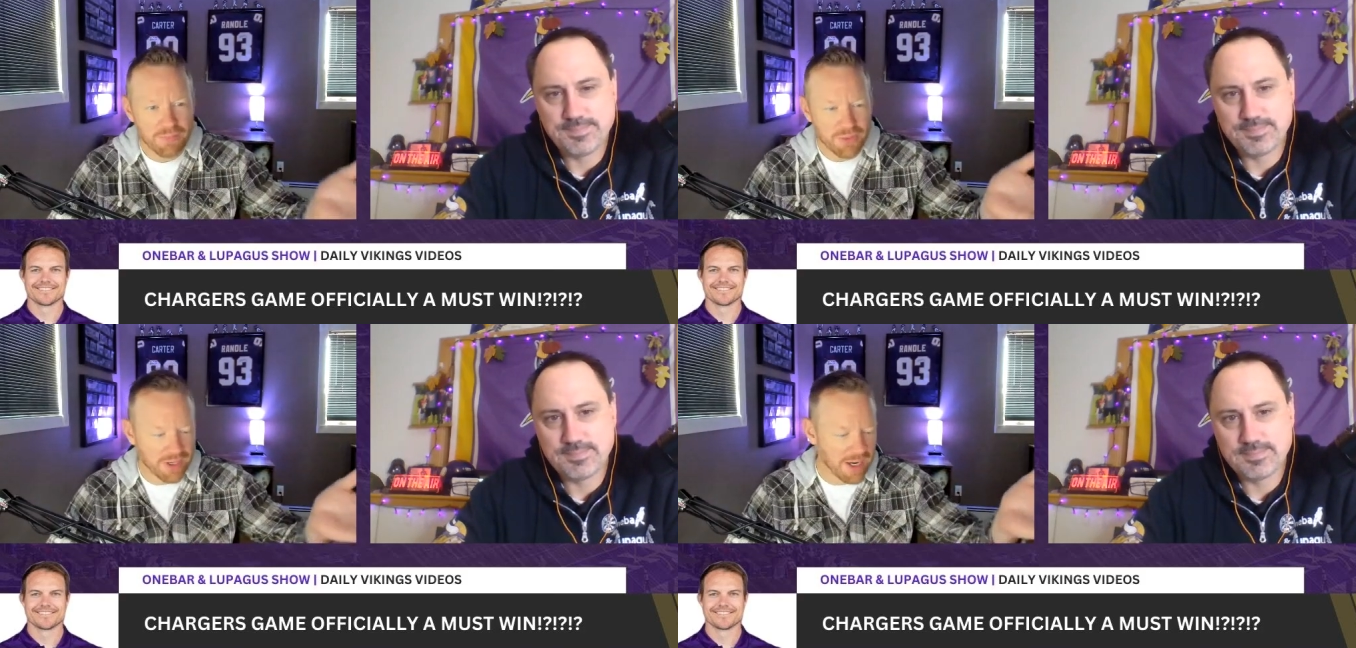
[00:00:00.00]

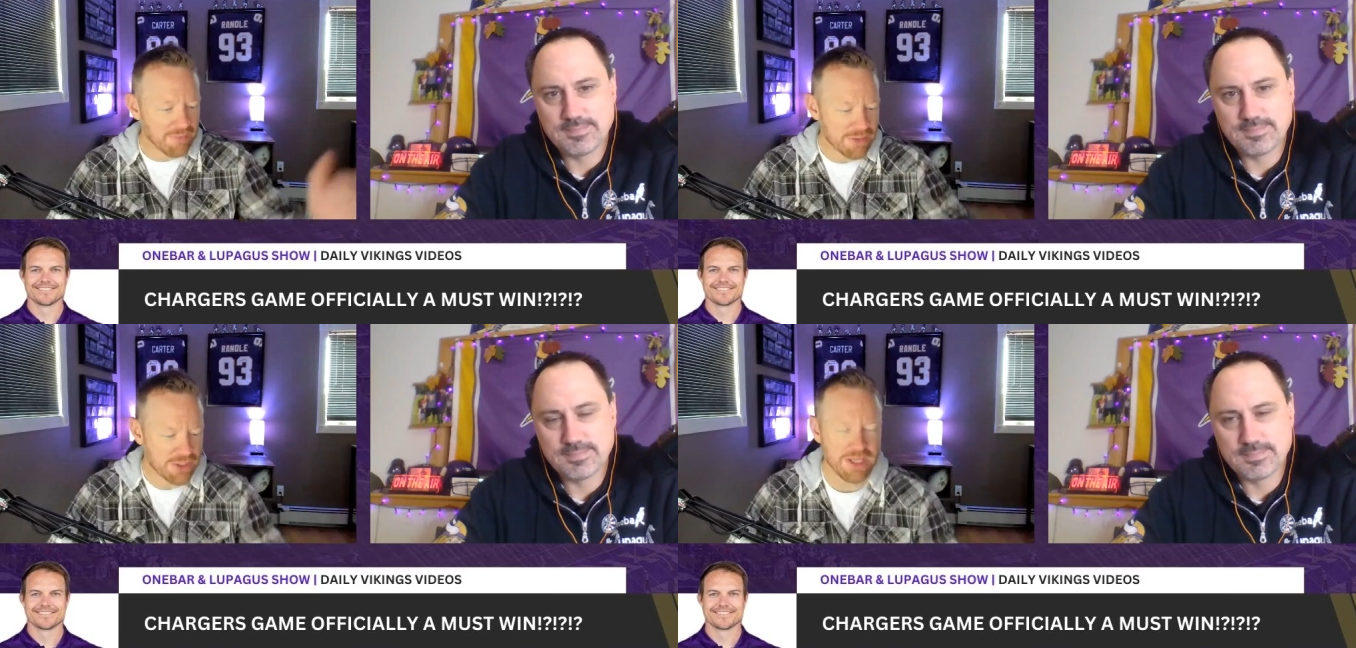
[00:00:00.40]
Speaker 1: the
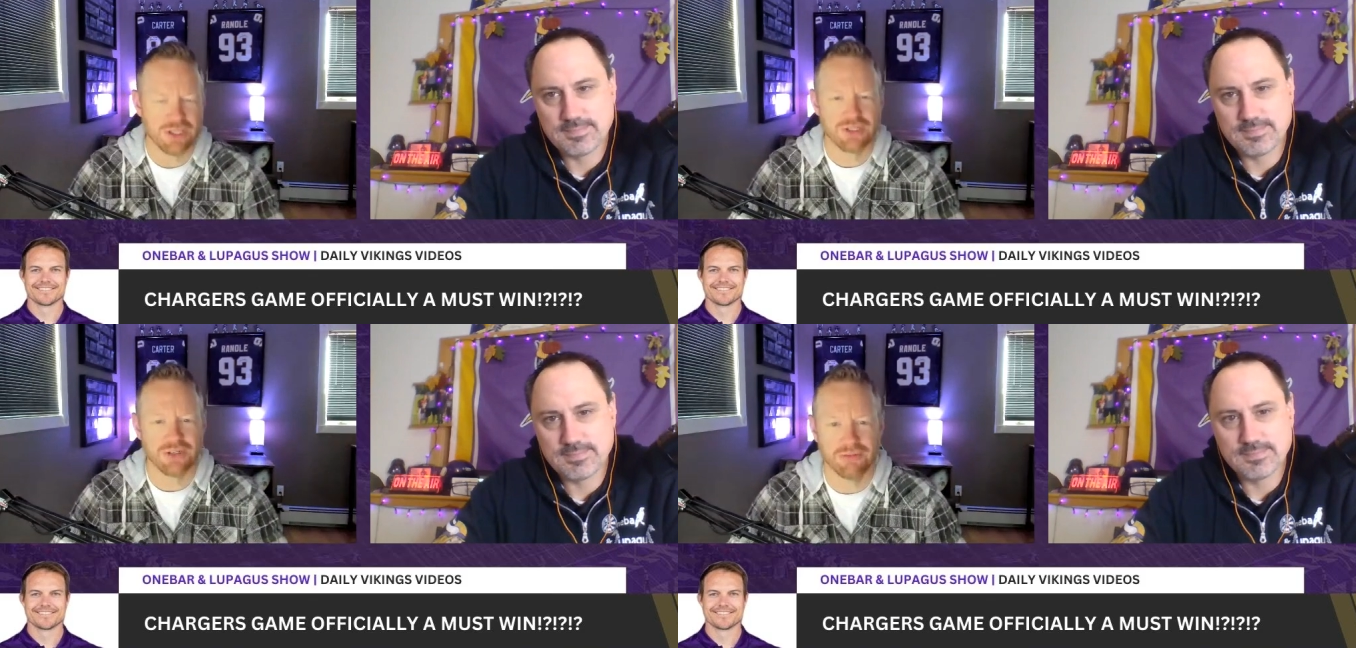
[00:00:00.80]

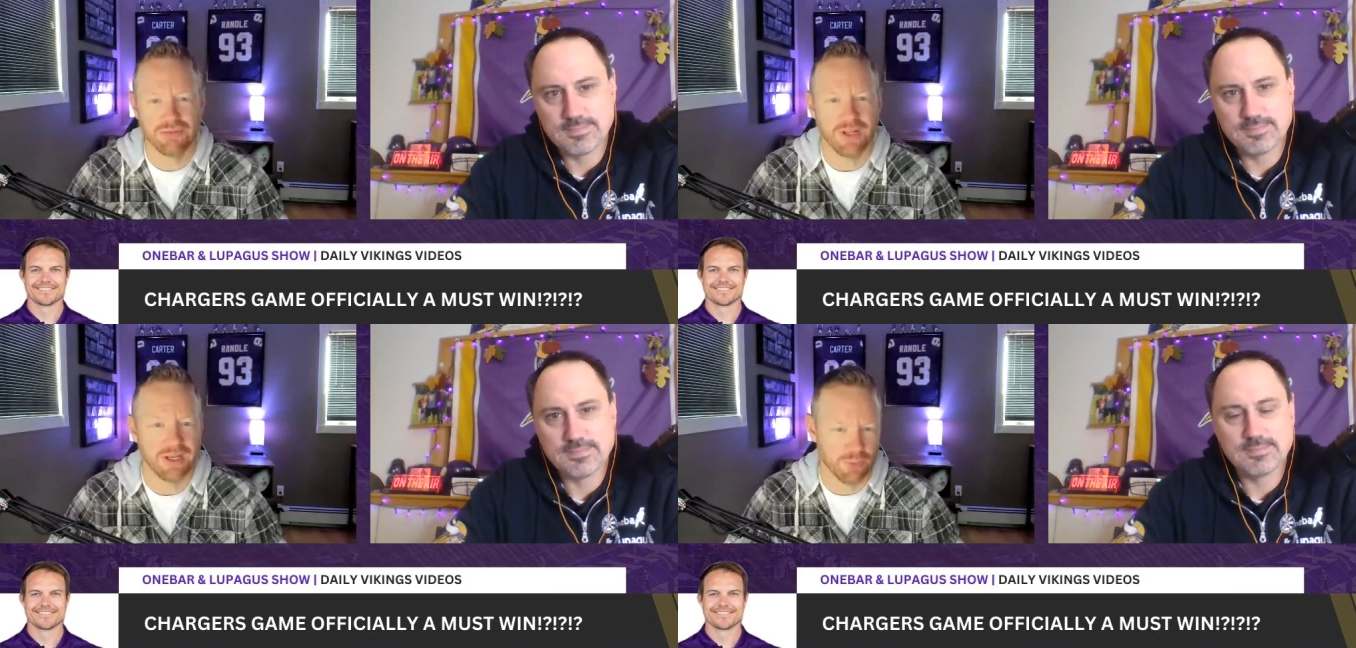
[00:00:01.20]
conversation of
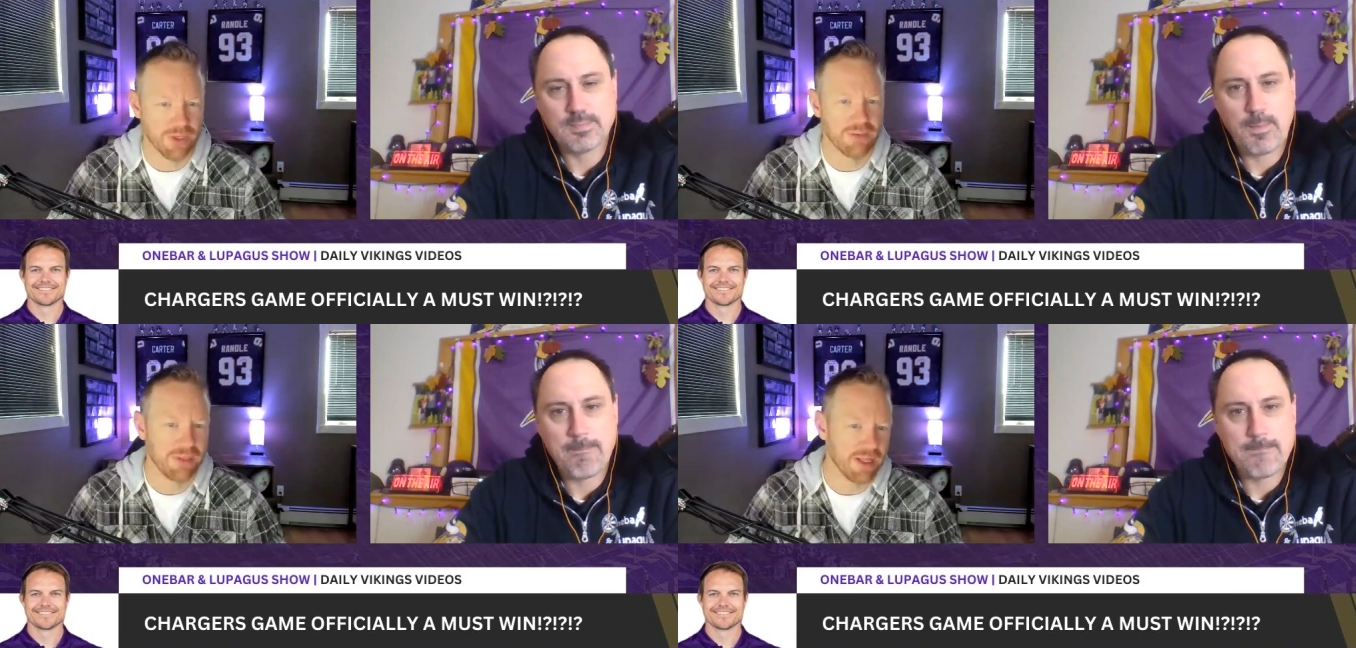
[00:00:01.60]
like we're
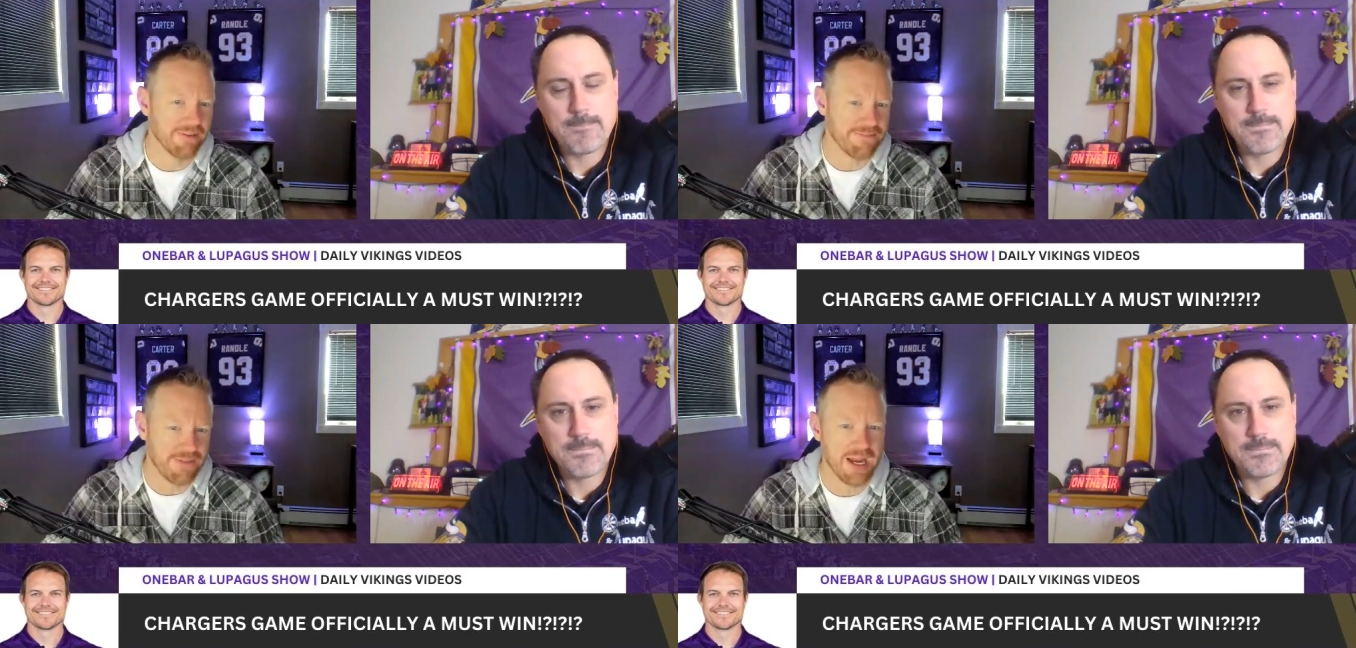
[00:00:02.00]
going to be like
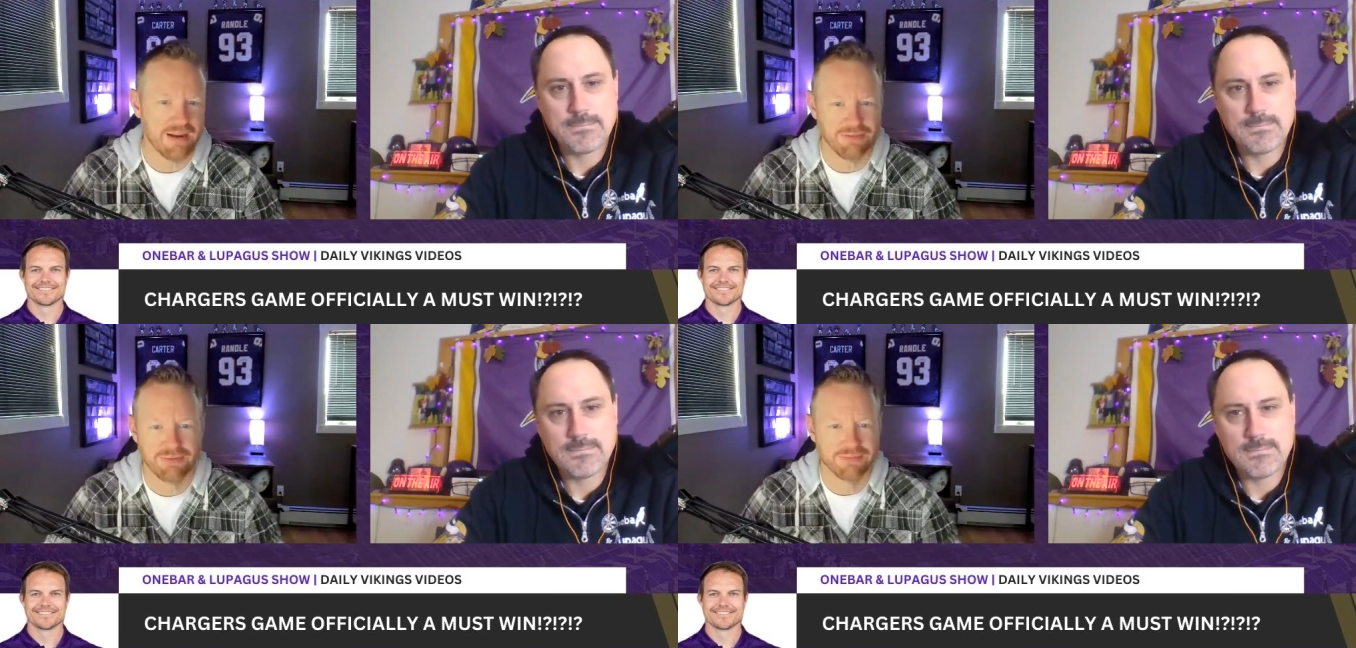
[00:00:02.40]
a
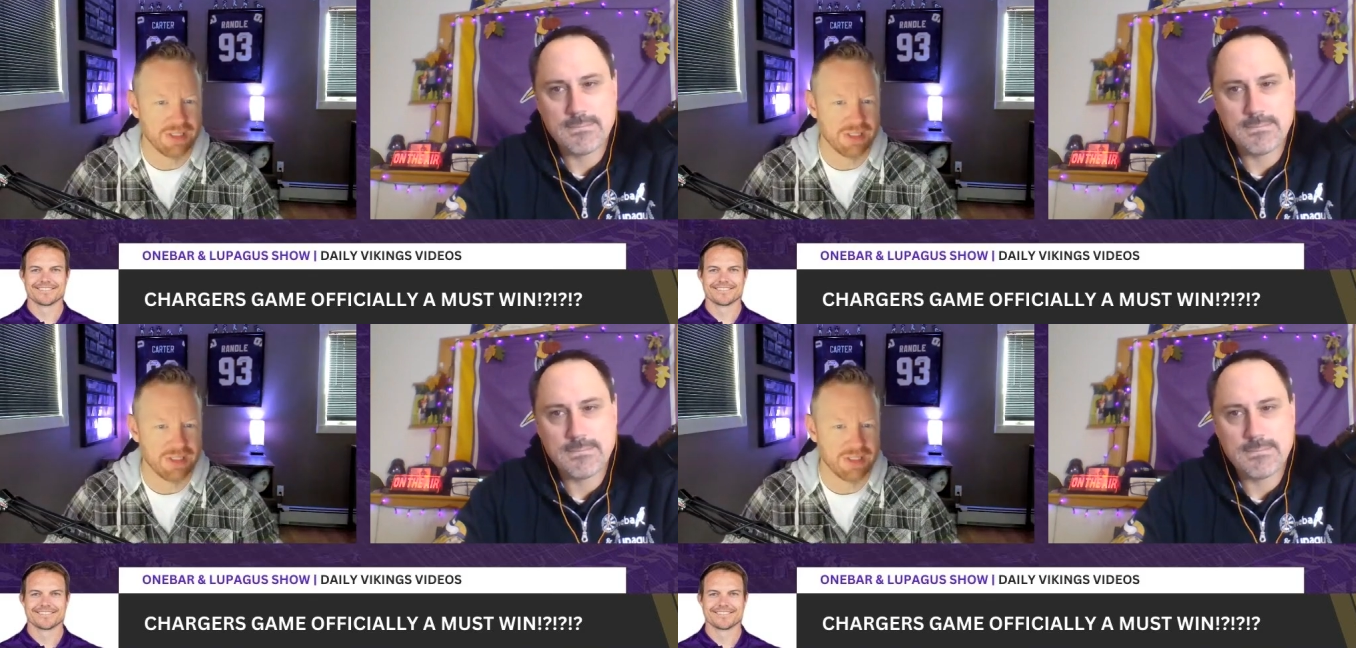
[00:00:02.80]
five